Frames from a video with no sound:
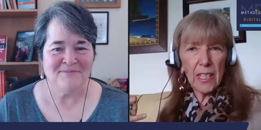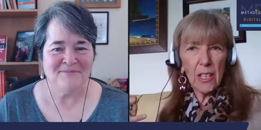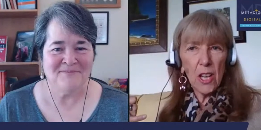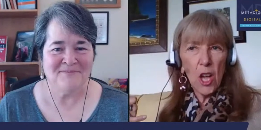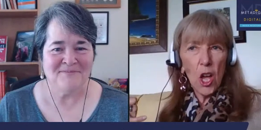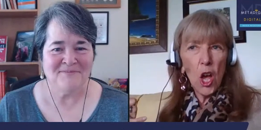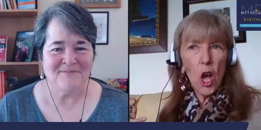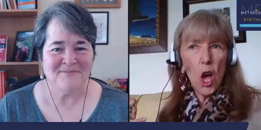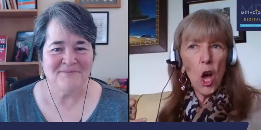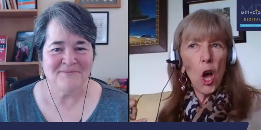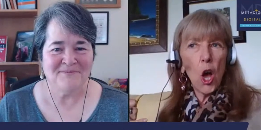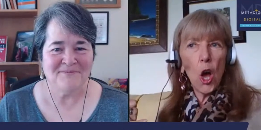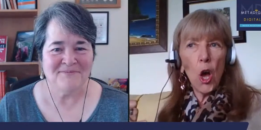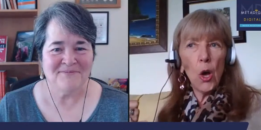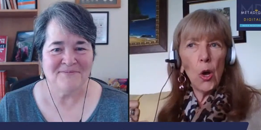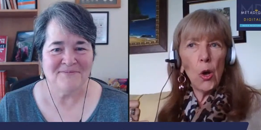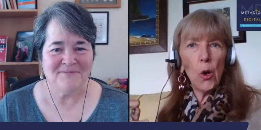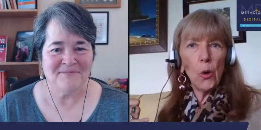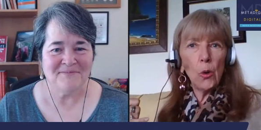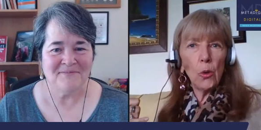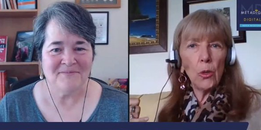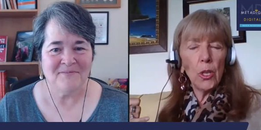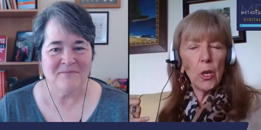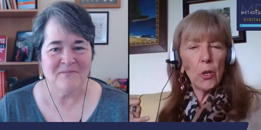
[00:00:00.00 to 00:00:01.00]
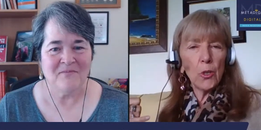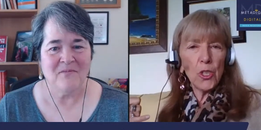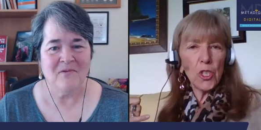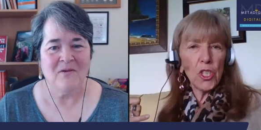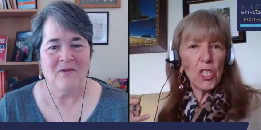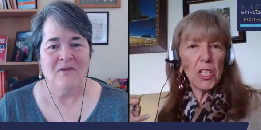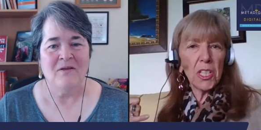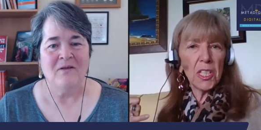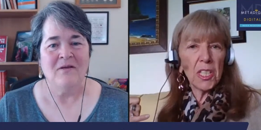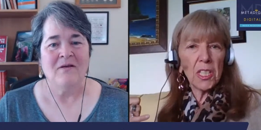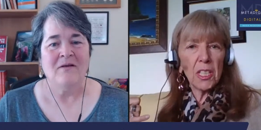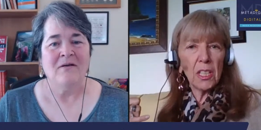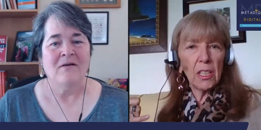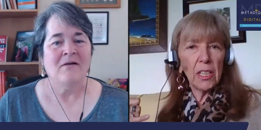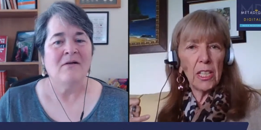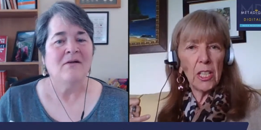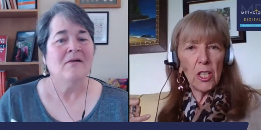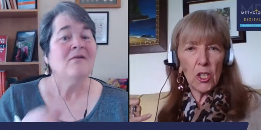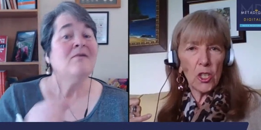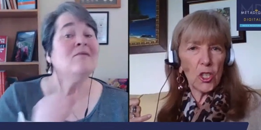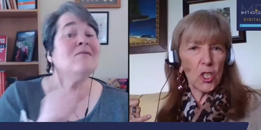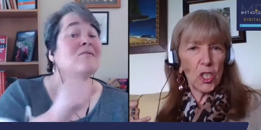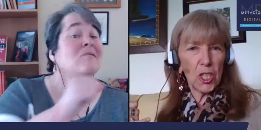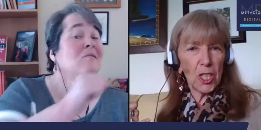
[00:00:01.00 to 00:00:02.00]
Speaker 1: said, Oh, no, she's still
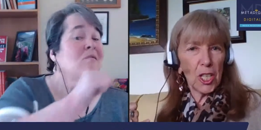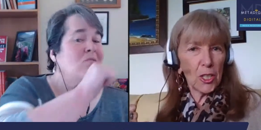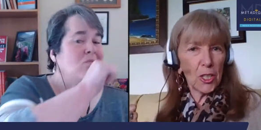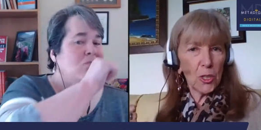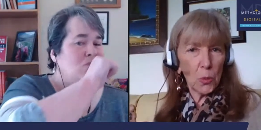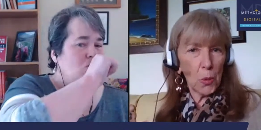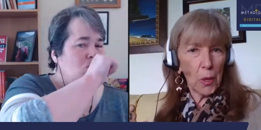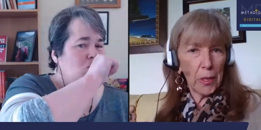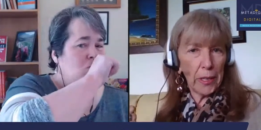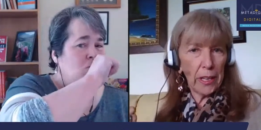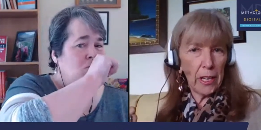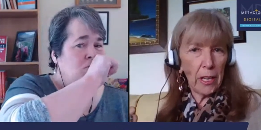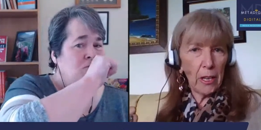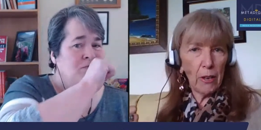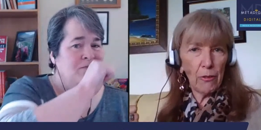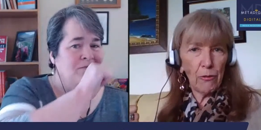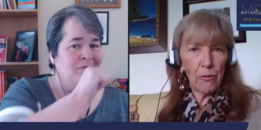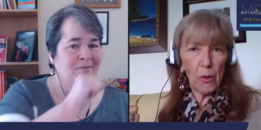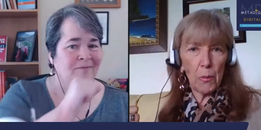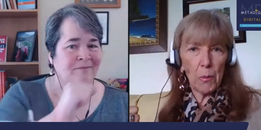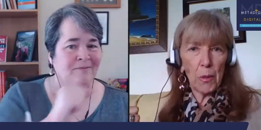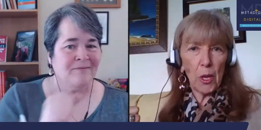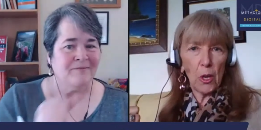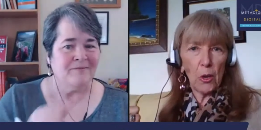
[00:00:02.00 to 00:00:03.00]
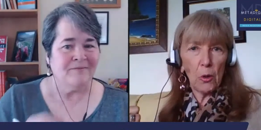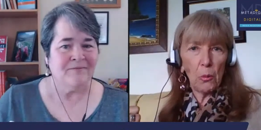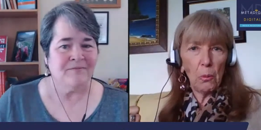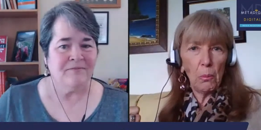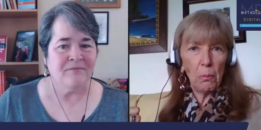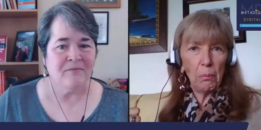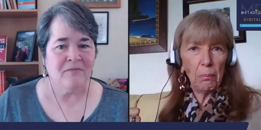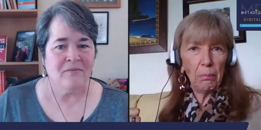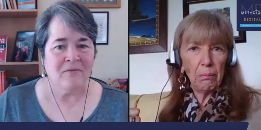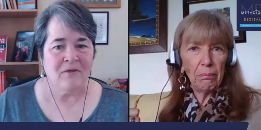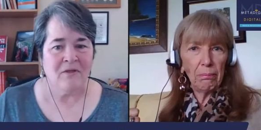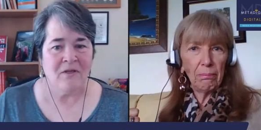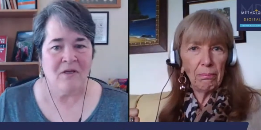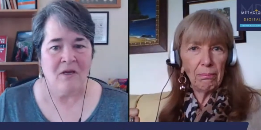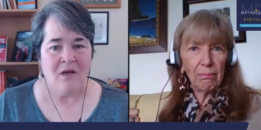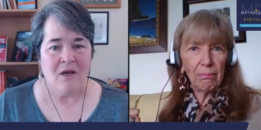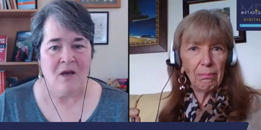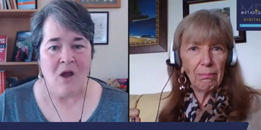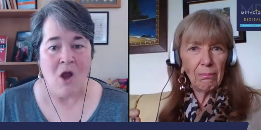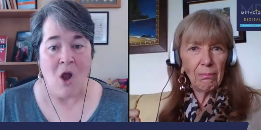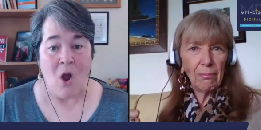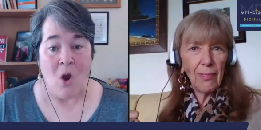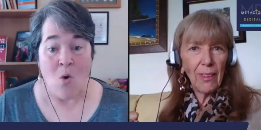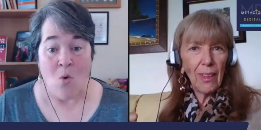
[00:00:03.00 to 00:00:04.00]
here. She doesn't want to hear from you.
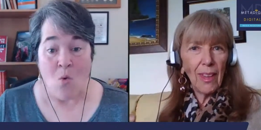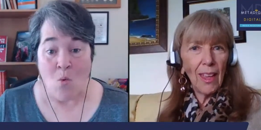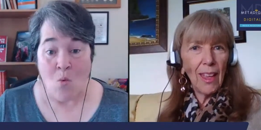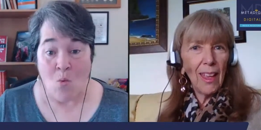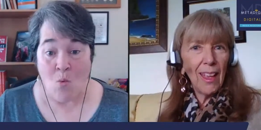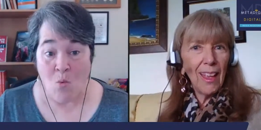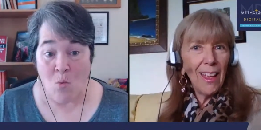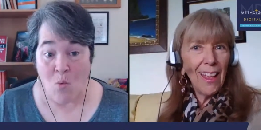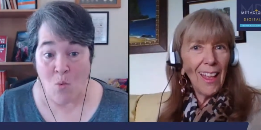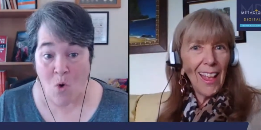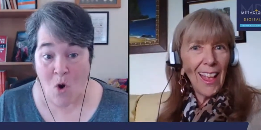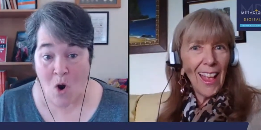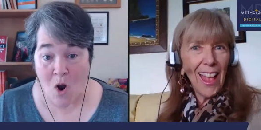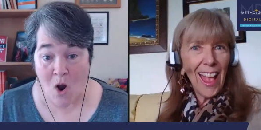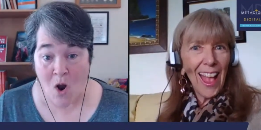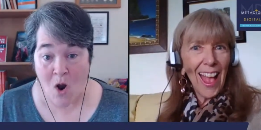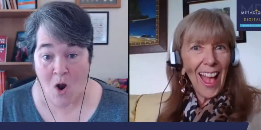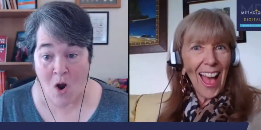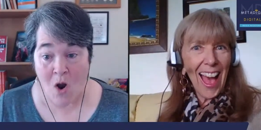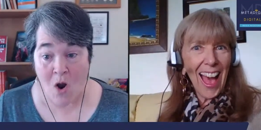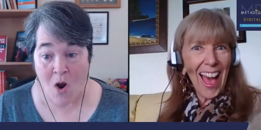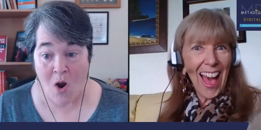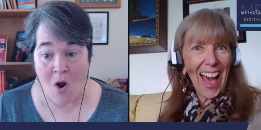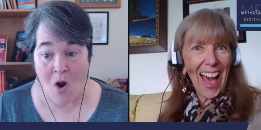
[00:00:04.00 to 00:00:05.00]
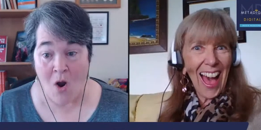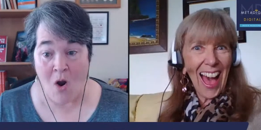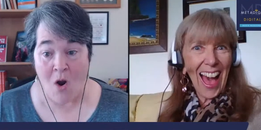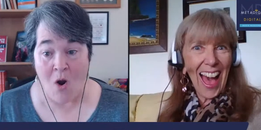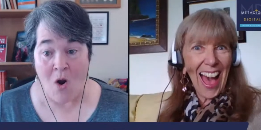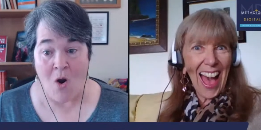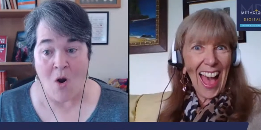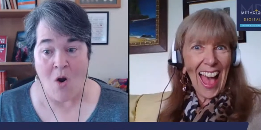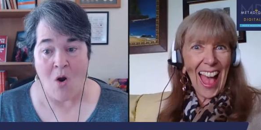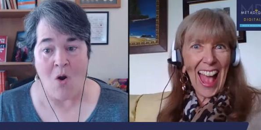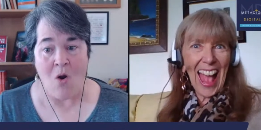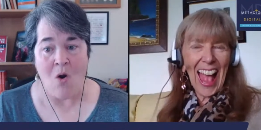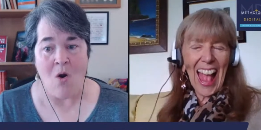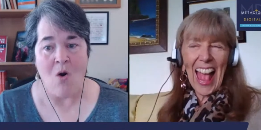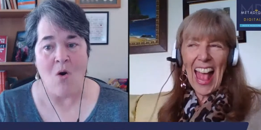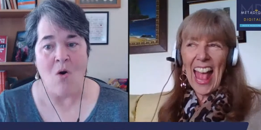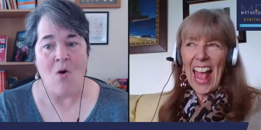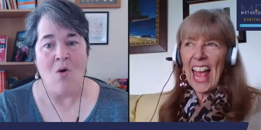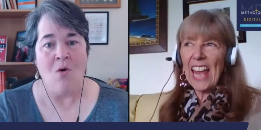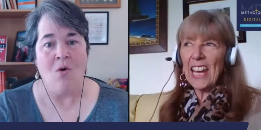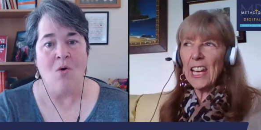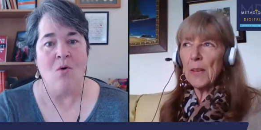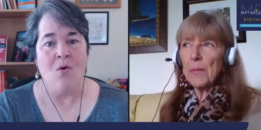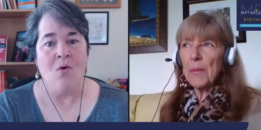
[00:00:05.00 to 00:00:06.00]

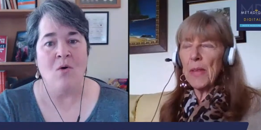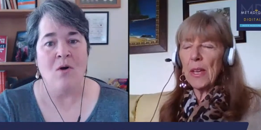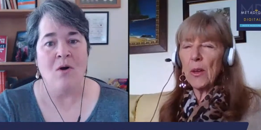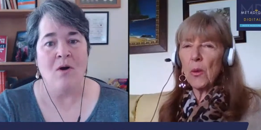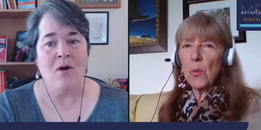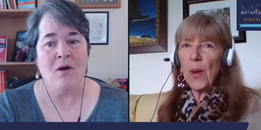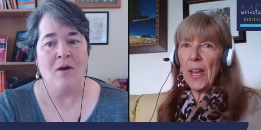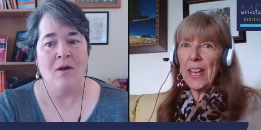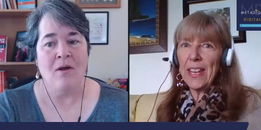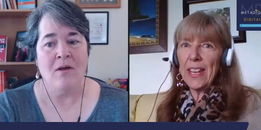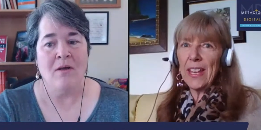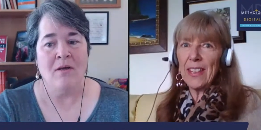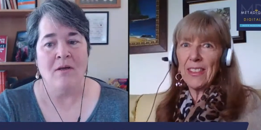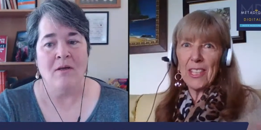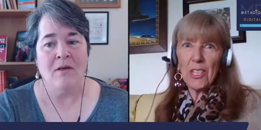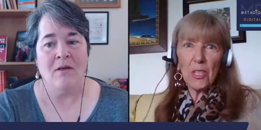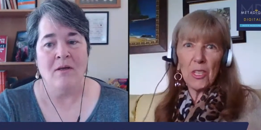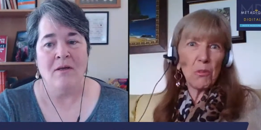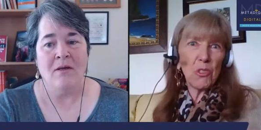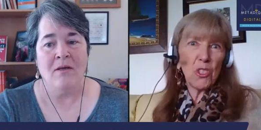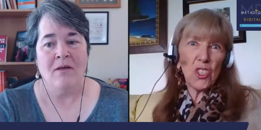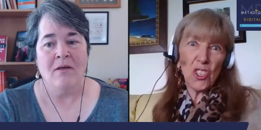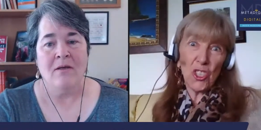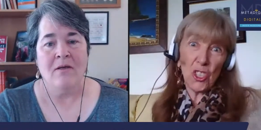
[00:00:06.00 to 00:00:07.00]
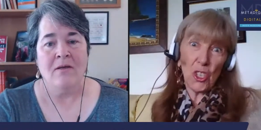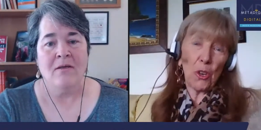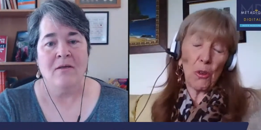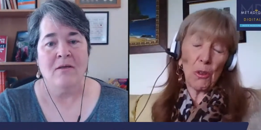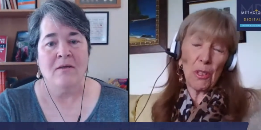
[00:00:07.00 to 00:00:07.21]
Whoa. And I'm like, Wait, this was just a